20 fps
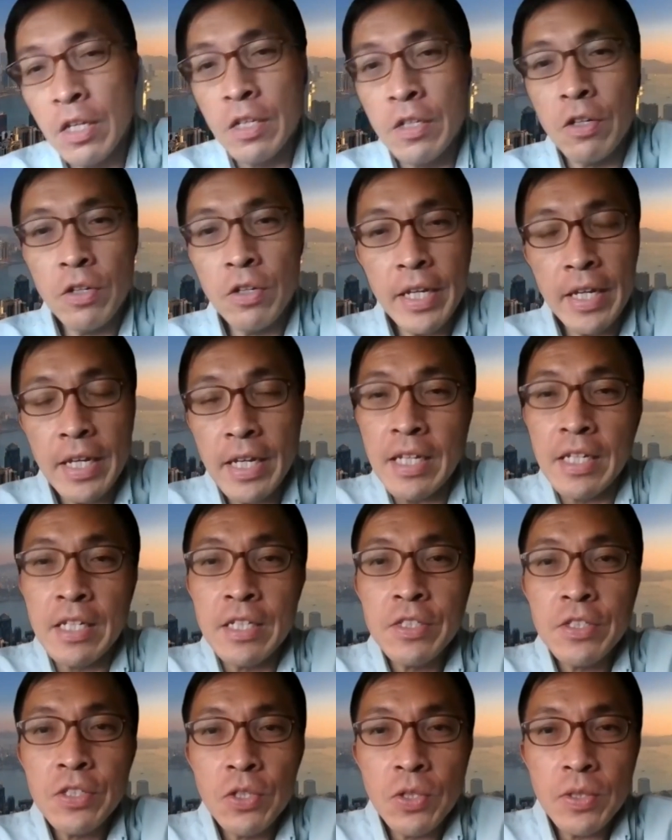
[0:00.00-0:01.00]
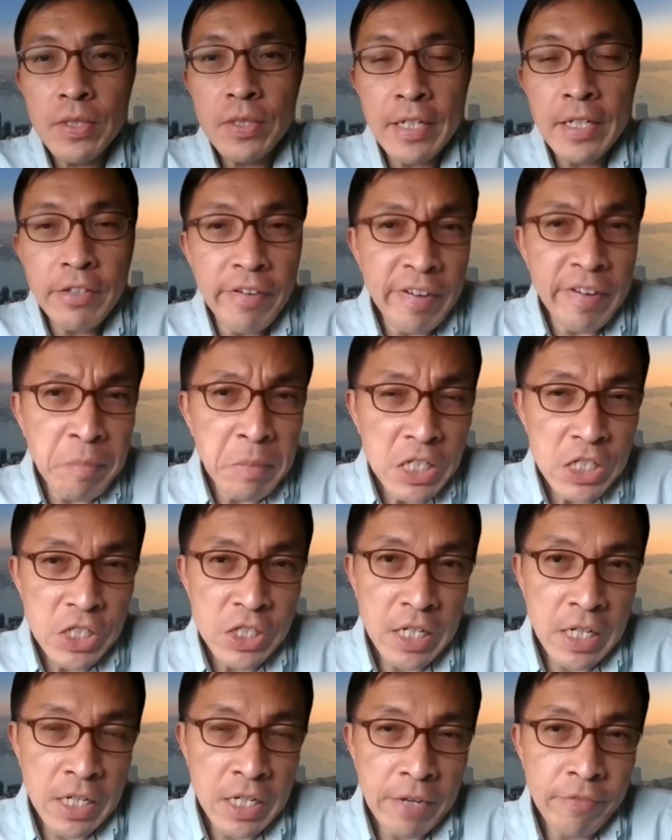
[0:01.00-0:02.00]
Okay, so thank you very much,
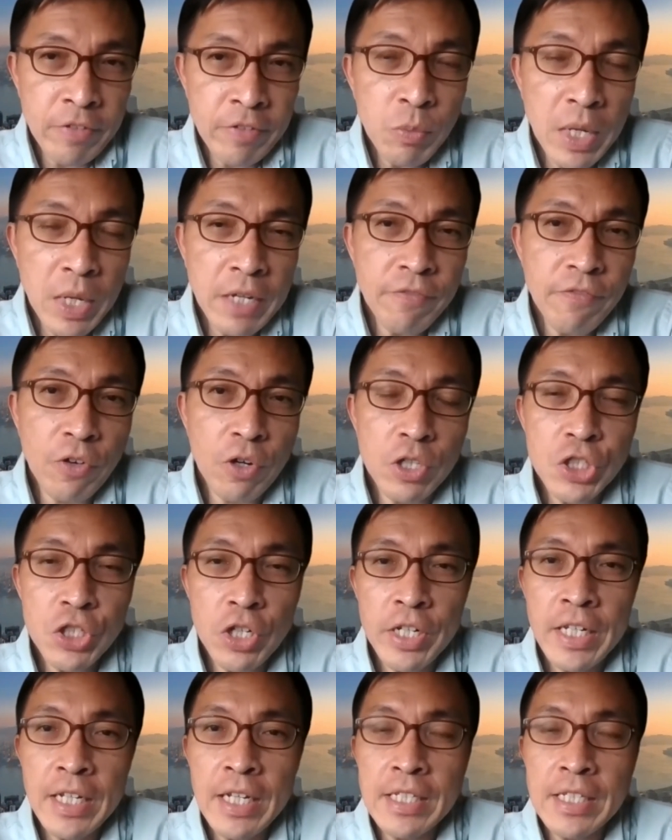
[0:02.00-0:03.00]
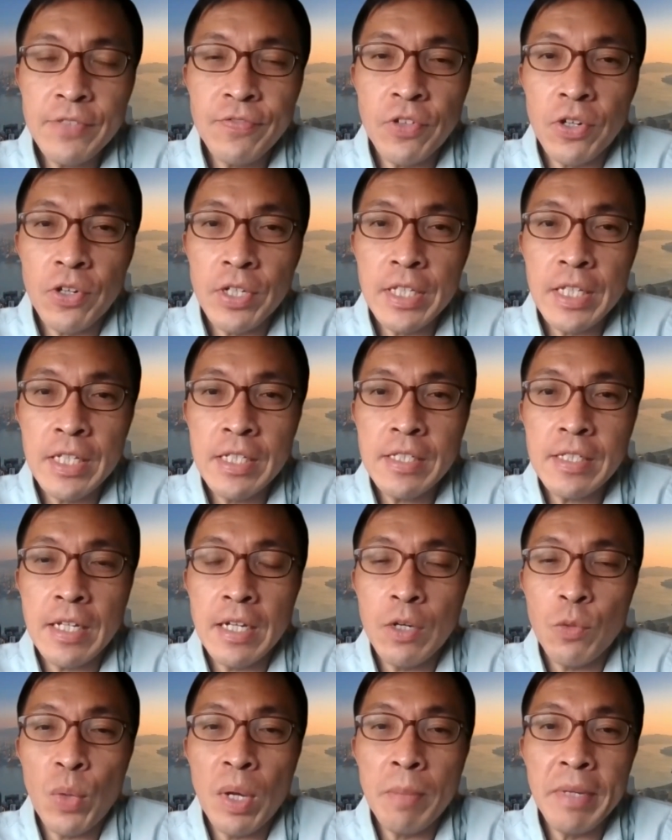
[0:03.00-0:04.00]
everyone, for joining us for this
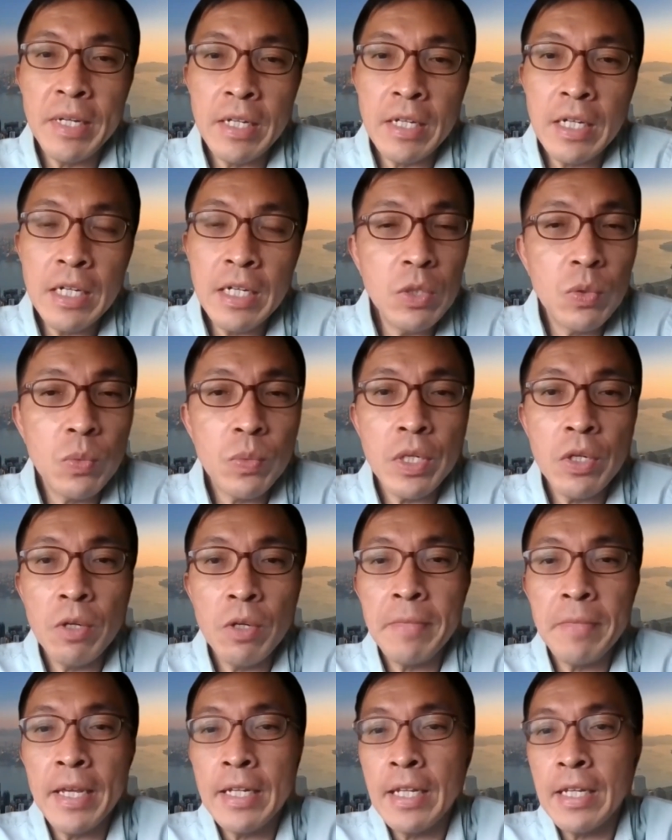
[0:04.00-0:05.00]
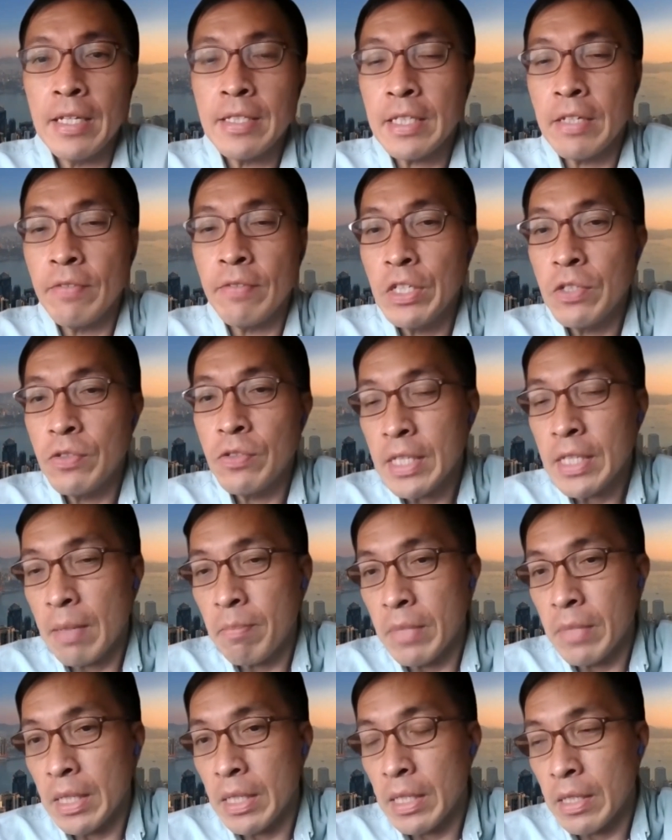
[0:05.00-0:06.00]
webinar. We hope that it has given you
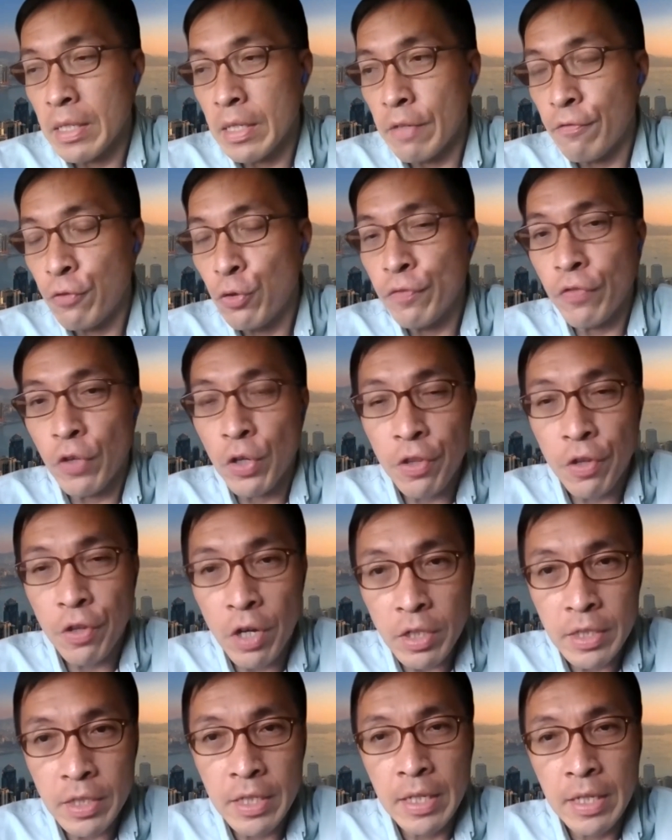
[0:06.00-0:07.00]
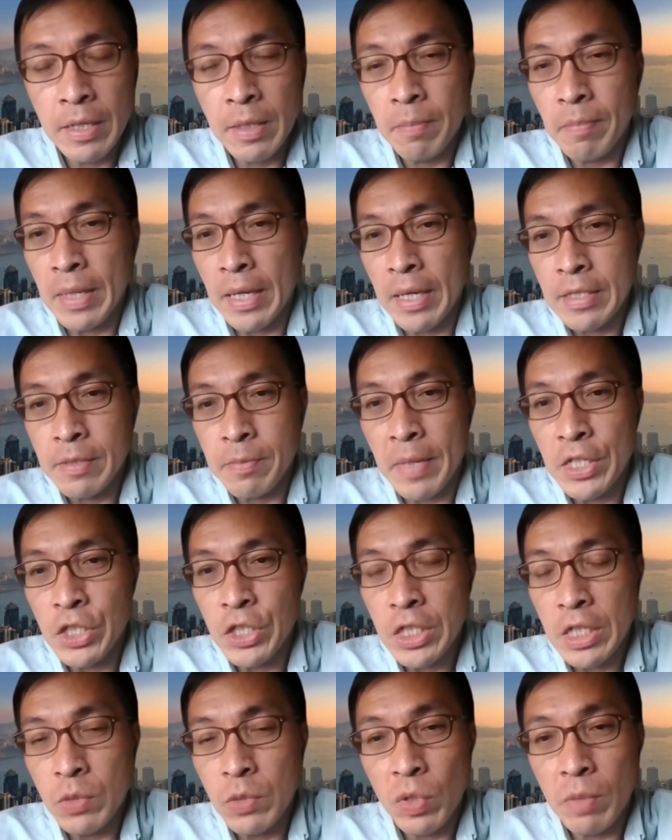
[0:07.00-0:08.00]
some food for thought. As
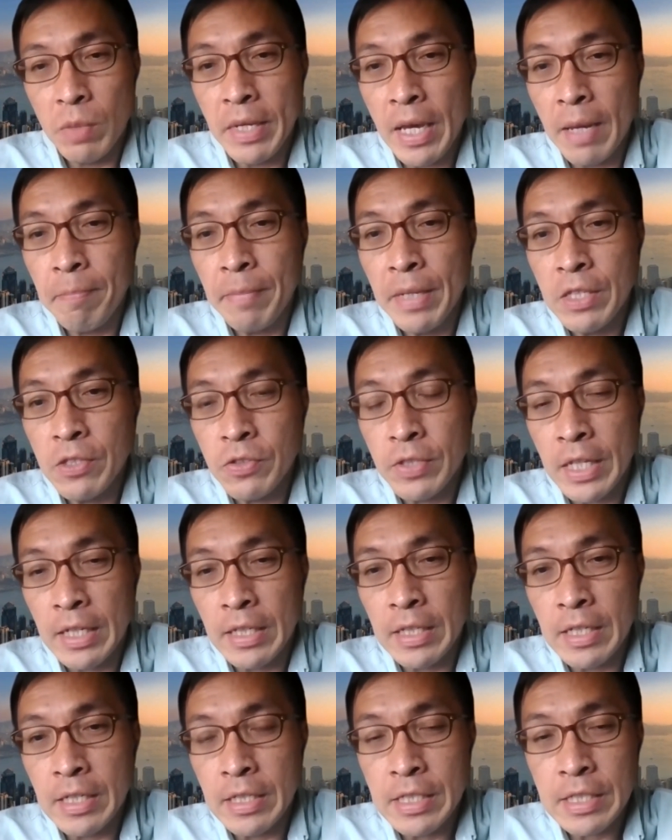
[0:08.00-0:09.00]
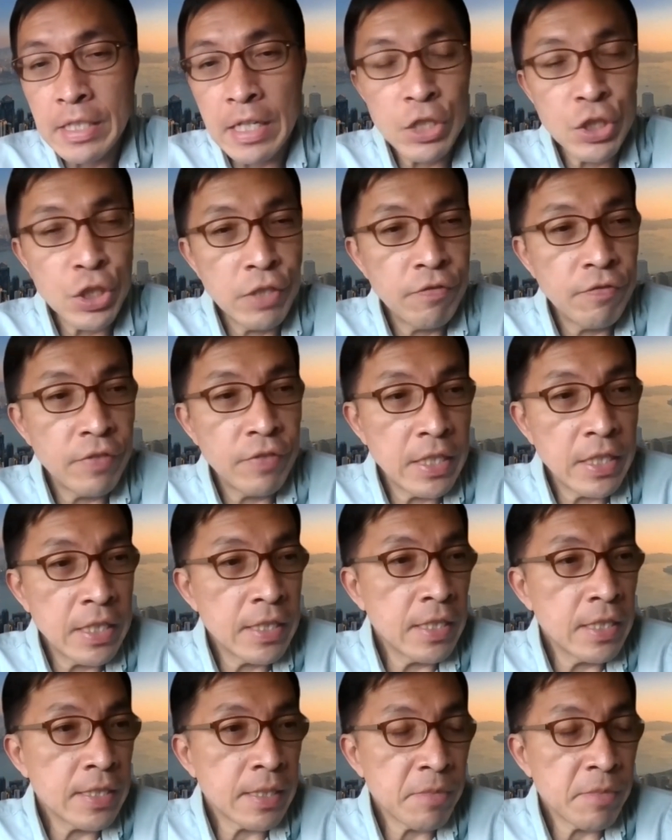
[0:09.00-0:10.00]
mentioned, we'll be happy to take the discussion
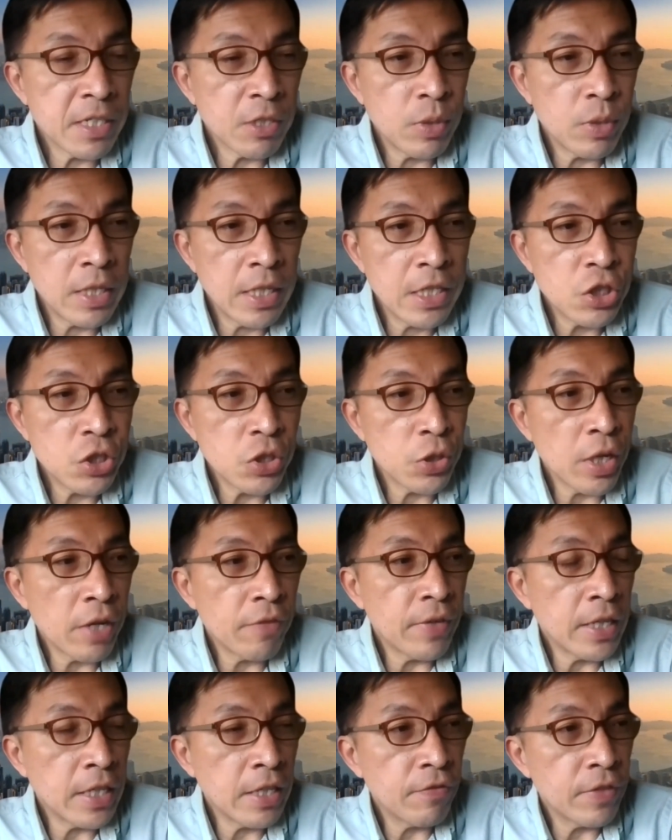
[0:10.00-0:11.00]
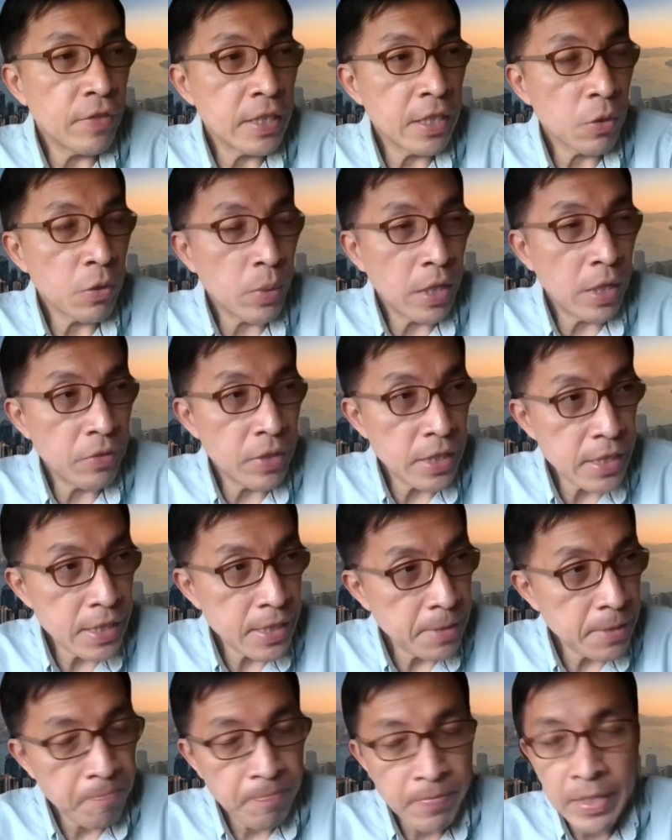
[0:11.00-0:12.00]
further subsequently should you have any further
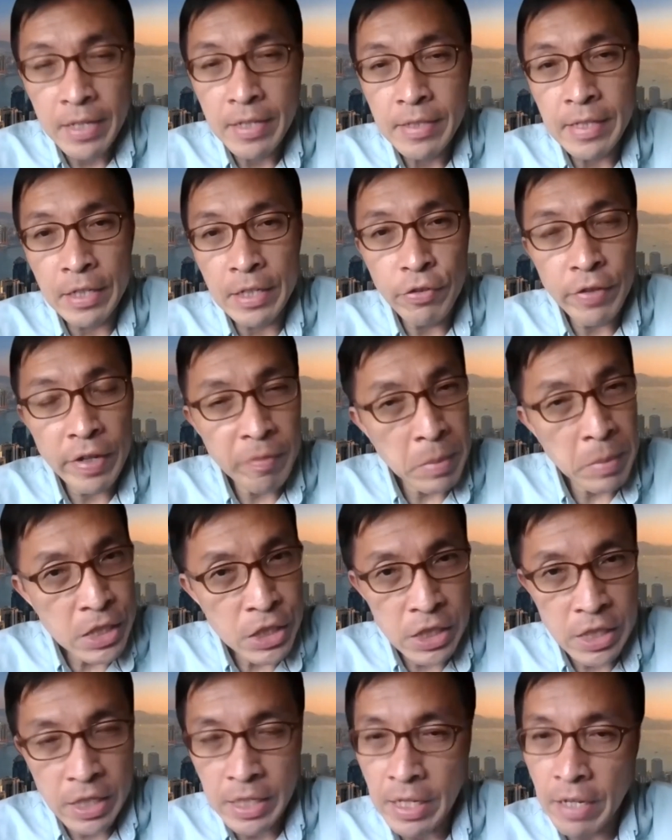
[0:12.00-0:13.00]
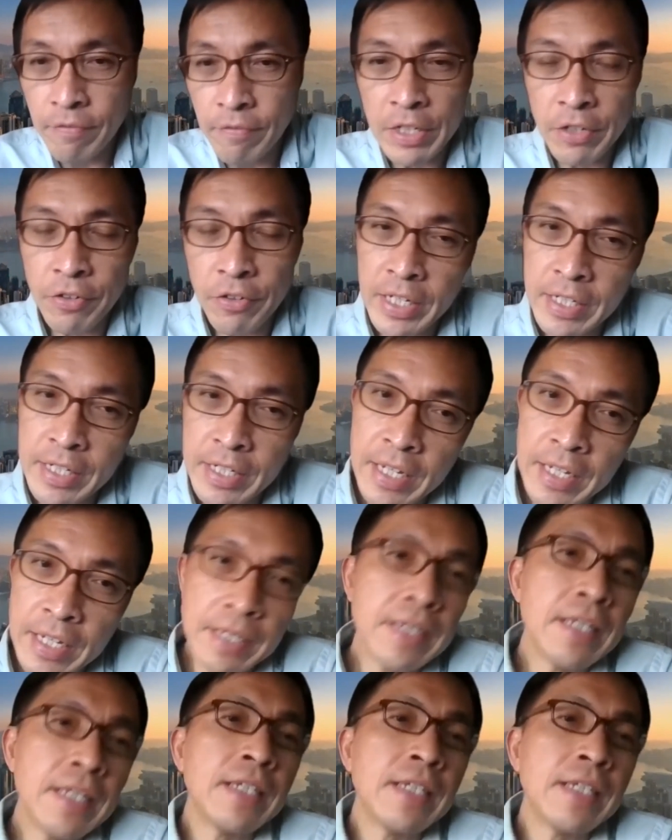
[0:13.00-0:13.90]
queries. Thank you very much and have a great day.